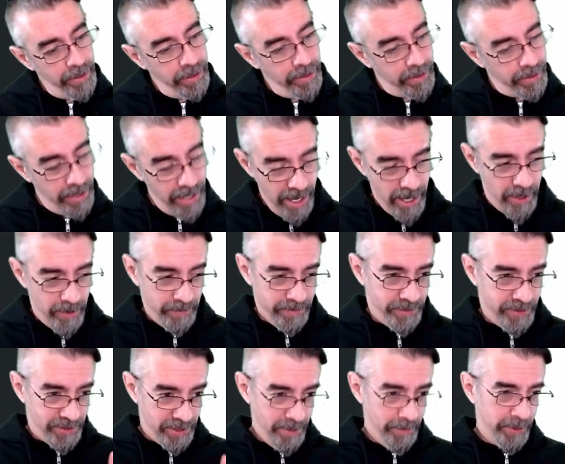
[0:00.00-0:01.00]
Now,
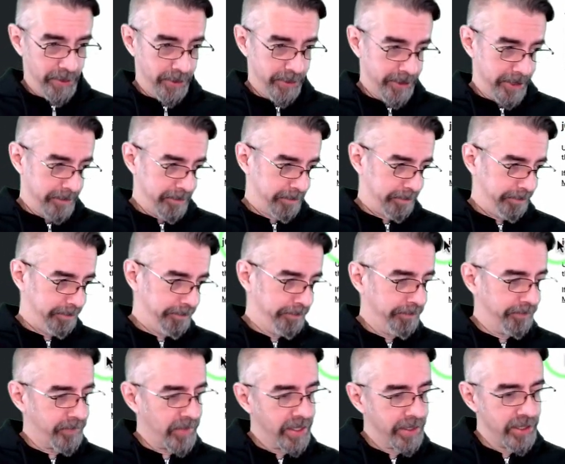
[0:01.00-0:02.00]
similarly,
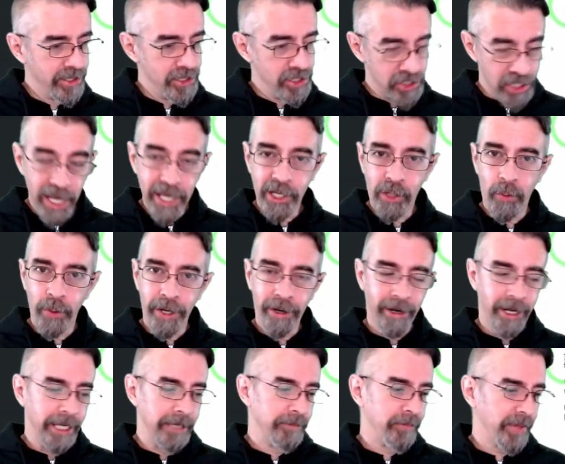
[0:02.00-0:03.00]

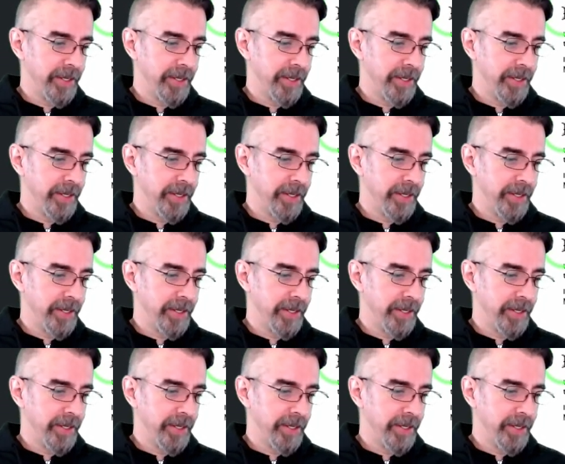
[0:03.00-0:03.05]
jQuery.